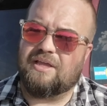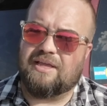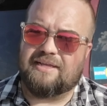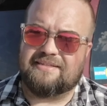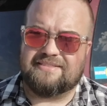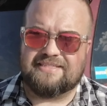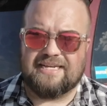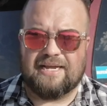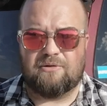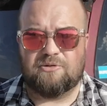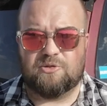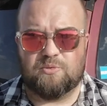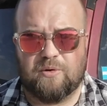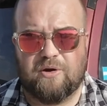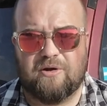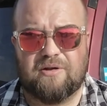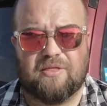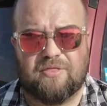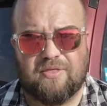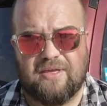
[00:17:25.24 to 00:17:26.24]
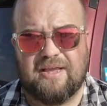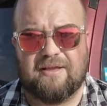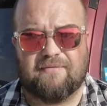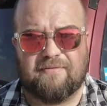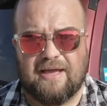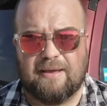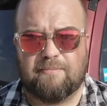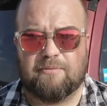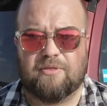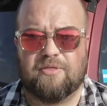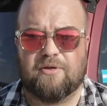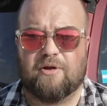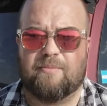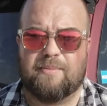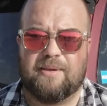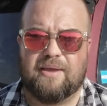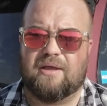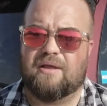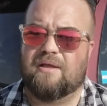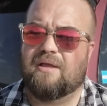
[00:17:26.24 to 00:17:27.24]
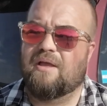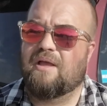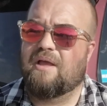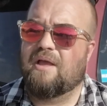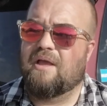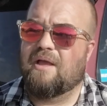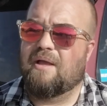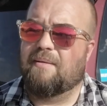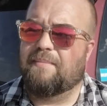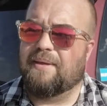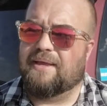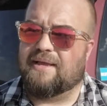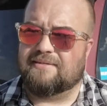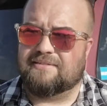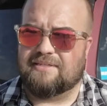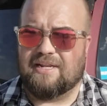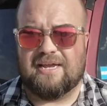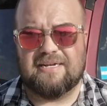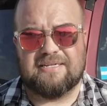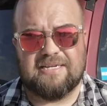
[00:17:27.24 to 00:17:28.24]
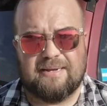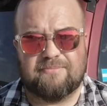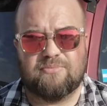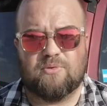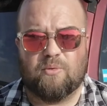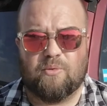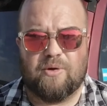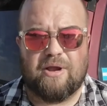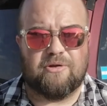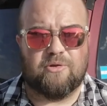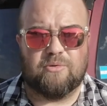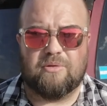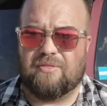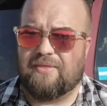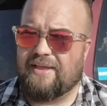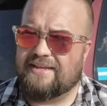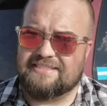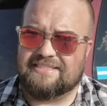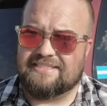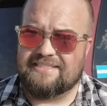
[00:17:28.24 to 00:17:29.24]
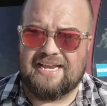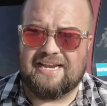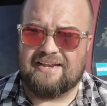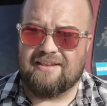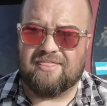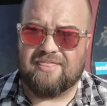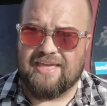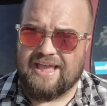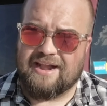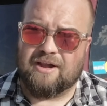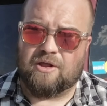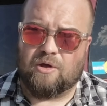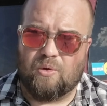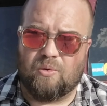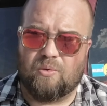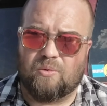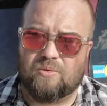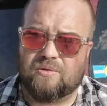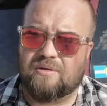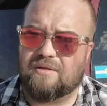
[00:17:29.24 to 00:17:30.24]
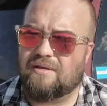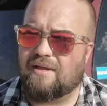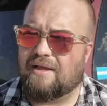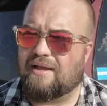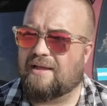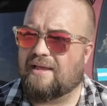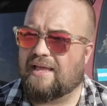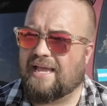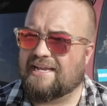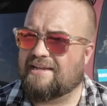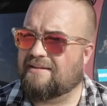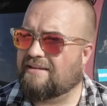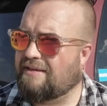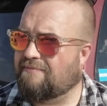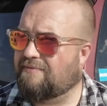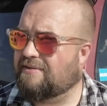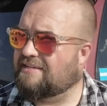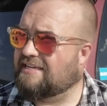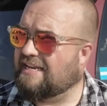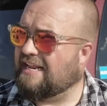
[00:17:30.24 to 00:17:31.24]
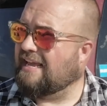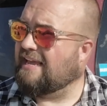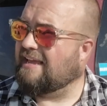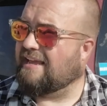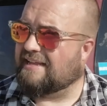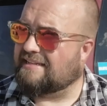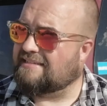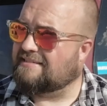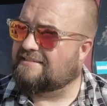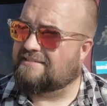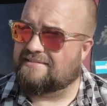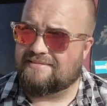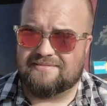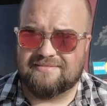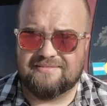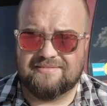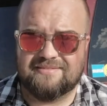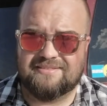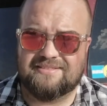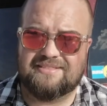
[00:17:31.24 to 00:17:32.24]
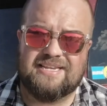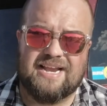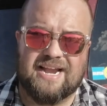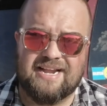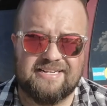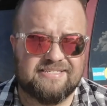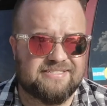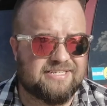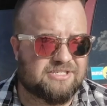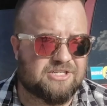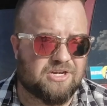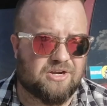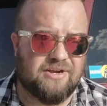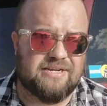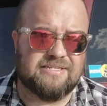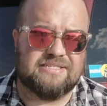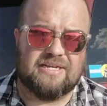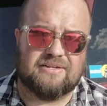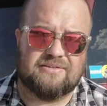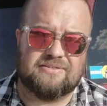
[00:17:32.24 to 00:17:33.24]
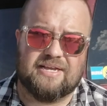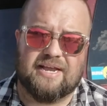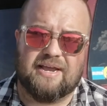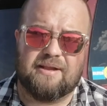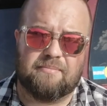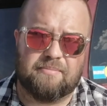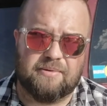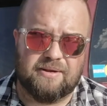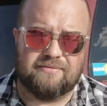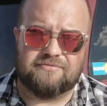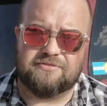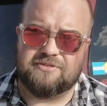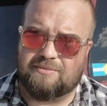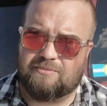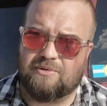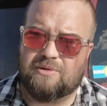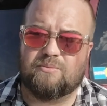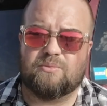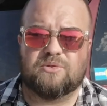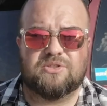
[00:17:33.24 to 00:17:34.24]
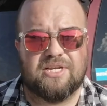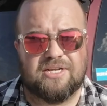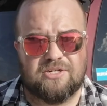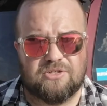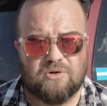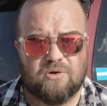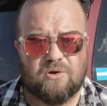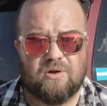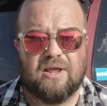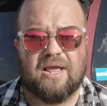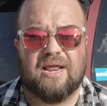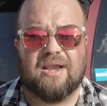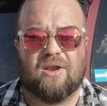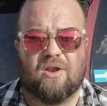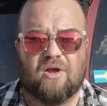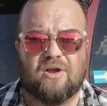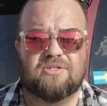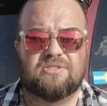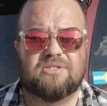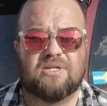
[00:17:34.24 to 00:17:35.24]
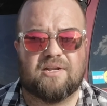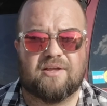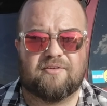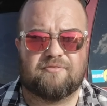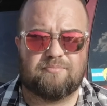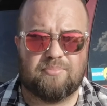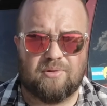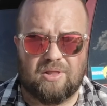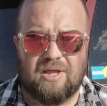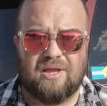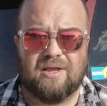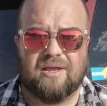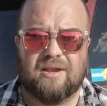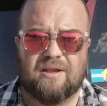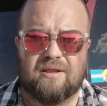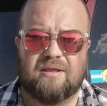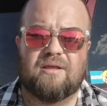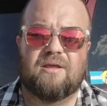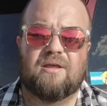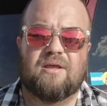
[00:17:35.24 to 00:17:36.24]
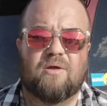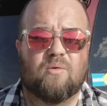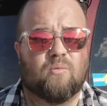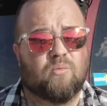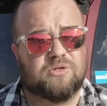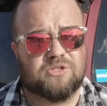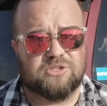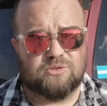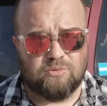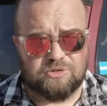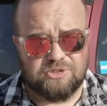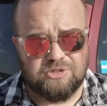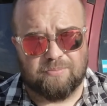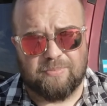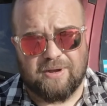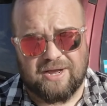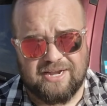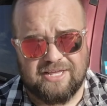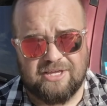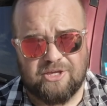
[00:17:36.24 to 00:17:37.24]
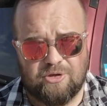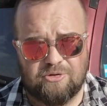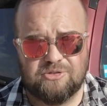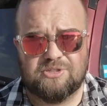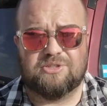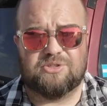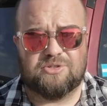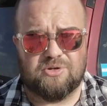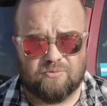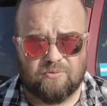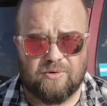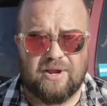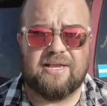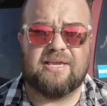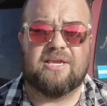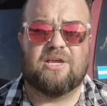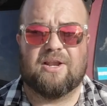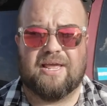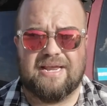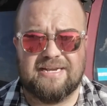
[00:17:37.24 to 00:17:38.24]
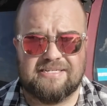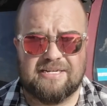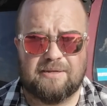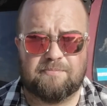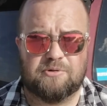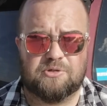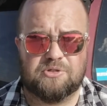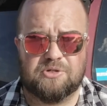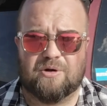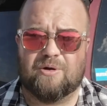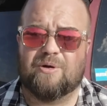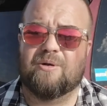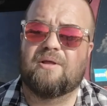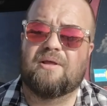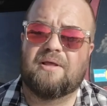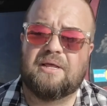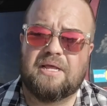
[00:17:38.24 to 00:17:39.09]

it sounds weird to think of hypothermia because a lot of times when we're out doing things, it's not that cold. Even today, it's 96 degrees outside. But if someone was injured and lost enough blood, which is what your body uses to regulate temperature,